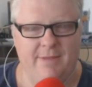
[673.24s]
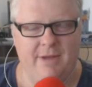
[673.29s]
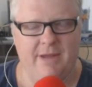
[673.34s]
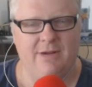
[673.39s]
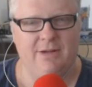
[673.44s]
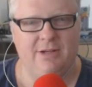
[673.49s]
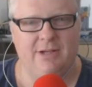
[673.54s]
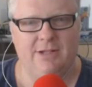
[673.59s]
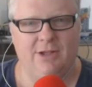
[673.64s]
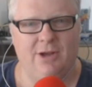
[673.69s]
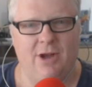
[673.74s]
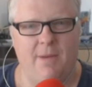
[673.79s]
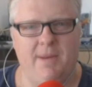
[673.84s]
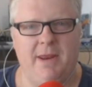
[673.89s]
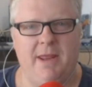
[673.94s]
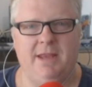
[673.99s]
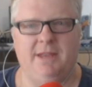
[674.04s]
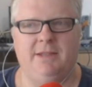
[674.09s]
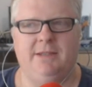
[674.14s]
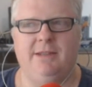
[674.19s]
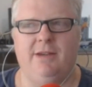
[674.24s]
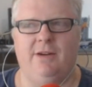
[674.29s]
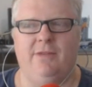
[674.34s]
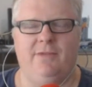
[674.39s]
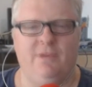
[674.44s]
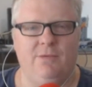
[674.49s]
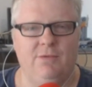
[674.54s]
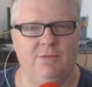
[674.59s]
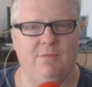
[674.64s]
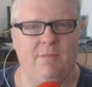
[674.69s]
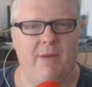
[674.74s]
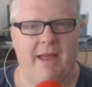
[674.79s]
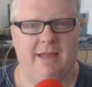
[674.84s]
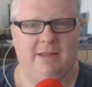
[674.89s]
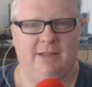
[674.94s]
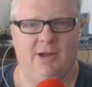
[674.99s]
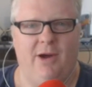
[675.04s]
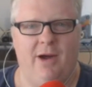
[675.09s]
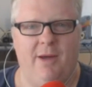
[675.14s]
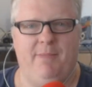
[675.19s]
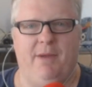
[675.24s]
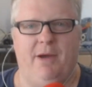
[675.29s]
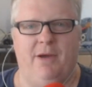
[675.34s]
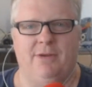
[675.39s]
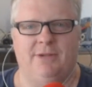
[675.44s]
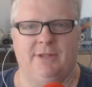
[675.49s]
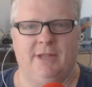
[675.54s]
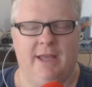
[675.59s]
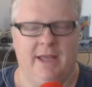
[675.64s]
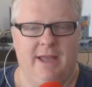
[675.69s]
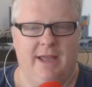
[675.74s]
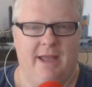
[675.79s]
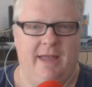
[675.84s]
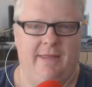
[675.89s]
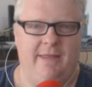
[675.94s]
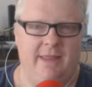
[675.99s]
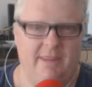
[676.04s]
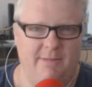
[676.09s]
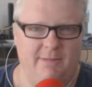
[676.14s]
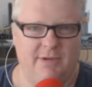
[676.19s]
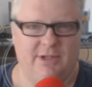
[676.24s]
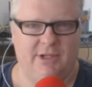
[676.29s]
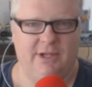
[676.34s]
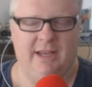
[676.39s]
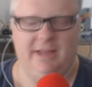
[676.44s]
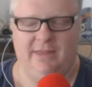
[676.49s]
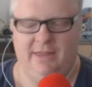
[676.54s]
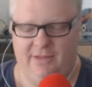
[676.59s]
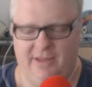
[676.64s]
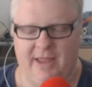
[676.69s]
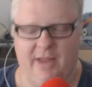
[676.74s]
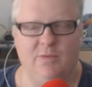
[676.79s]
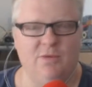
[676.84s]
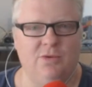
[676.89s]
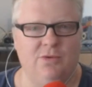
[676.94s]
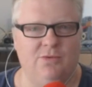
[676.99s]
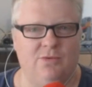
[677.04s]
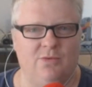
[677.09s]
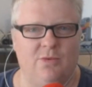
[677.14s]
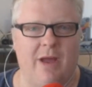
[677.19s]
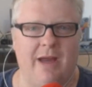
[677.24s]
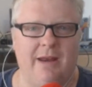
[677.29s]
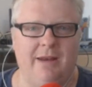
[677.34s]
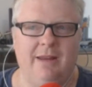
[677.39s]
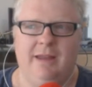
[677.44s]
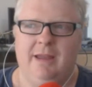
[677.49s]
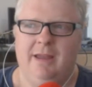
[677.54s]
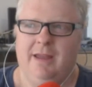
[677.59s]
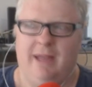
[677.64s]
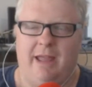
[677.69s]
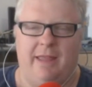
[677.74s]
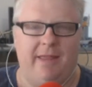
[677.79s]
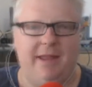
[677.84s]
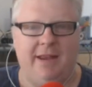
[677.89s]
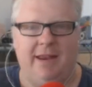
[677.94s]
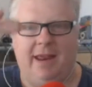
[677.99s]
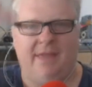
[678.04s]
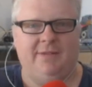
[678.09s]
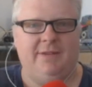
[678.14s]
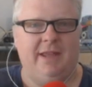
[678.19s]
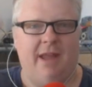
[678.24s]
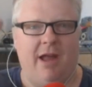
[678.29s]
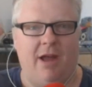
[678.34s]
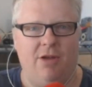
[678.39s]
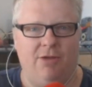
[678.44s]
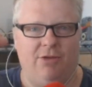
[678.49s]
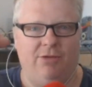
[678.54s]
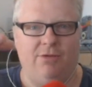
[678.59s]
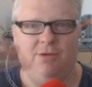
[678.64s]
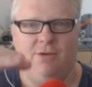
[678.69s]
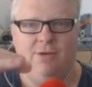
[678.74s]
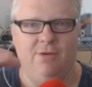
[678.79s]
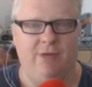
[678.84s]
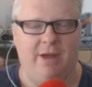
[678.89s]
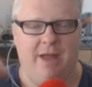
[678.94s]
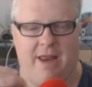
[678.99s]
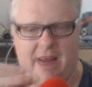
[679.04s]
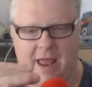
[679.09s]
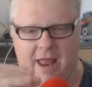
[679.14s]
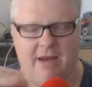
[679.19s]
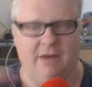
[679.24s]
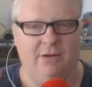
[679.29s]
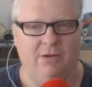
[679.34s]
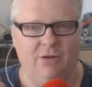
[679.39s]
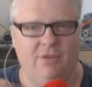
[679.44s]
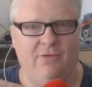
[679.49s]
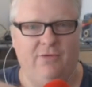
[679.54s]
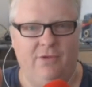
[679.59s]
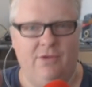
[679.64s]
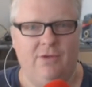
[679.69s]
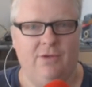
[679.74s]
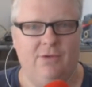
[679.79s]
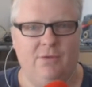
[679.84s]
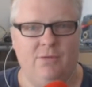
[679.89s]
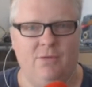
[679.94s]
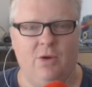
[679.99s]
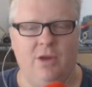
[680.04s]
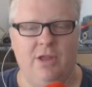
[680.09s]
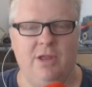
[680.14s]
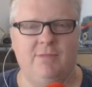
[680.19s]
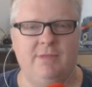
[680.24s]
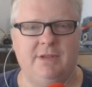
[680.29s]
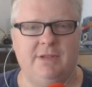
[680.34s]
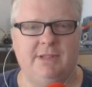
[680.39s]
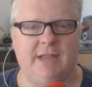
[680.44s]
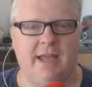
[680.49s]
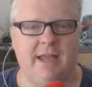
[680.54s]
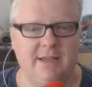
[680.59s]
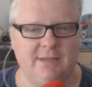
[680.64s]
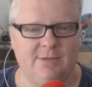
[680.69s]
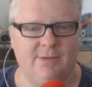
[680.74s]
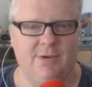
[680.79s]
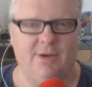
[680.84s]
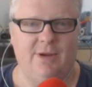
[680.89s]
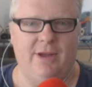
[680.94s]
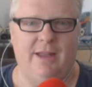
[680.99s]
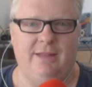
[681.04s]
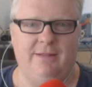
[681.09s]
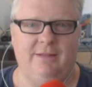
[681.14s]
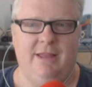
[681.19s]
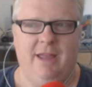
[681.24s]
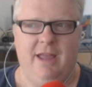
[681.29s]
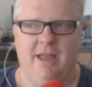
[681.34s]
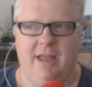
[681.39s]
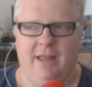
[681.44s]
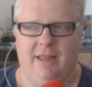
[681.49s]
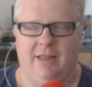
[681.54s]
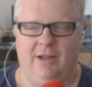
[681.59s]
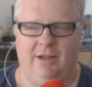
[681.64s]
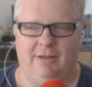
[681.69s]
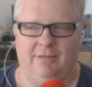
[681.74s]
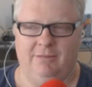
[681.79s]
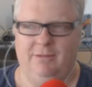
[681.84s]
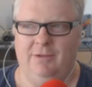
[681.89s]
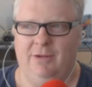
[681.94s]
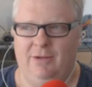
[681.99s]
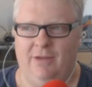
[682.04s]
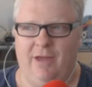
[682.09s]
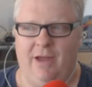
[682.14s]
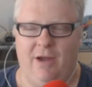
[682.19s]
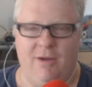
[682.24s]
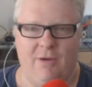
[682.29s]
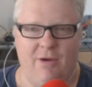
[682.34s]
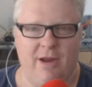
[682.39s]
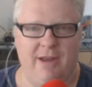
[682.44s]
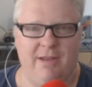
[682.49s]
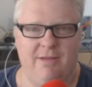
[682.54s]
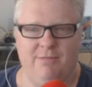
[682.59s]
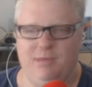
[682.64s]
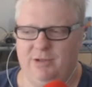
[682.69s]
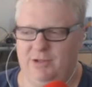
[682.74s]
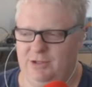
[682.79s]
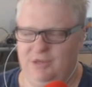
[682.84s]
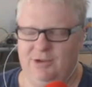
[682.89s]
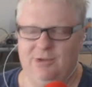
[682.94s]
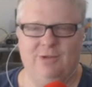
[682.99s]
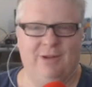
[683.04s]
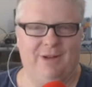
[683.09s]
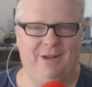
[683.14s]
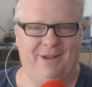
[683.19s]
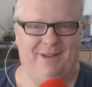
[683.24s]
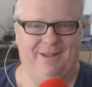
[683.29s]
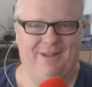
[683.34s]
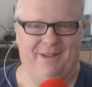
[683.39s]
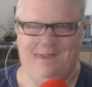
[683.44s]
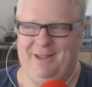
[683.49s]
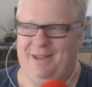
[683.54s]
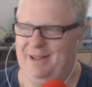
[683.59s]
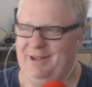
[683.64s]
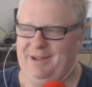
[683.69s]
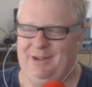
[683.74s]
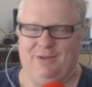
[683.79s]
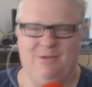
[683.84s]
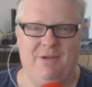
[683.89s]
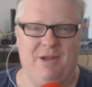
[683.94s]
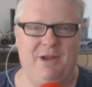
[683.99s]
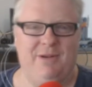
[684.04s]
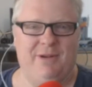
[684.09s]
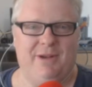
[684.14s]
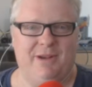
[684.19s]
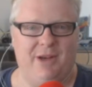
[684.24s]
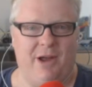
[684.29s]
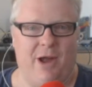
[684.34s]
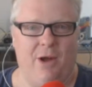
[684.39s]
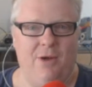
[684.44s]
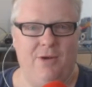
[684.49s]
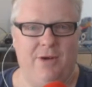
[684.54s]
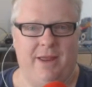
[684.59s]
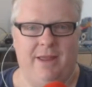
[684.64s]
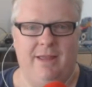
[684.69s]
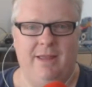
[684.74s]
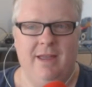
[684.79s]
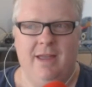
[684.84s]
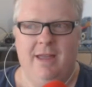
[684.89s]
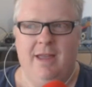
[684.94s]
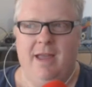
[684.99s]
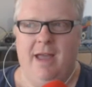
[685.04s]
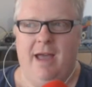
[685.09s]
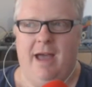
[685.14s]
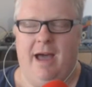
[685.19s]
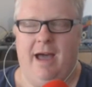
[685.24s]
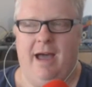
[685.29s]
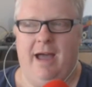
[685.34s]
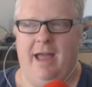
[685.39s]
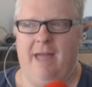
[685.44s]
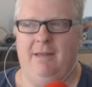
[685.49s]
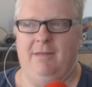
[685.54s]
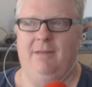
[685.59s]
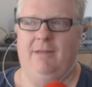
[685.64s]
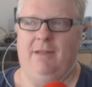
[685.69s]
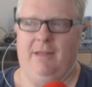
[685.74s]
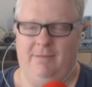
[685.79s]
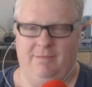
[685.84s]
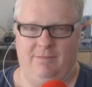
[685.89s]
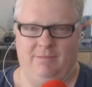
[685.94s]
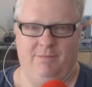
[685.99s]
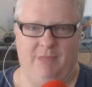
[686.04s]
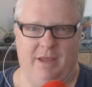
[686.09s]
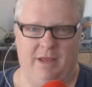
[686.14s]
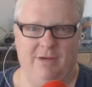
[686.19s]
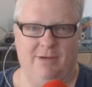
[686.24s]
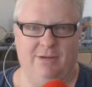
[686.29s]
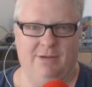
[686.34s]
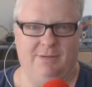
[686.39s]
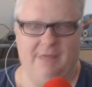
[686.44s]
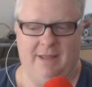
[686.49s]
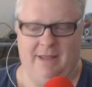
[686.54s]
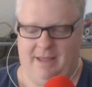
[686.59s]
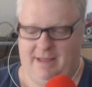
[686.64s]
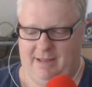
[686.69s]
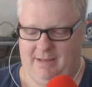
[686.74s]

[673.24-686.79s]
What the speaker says: And because you're typing it in yourself, you would make typos, and then the thing wouldn't run, and then you'd have to go through and look for what your mistakes were. And like, although I didn't pursue a career in coding, and because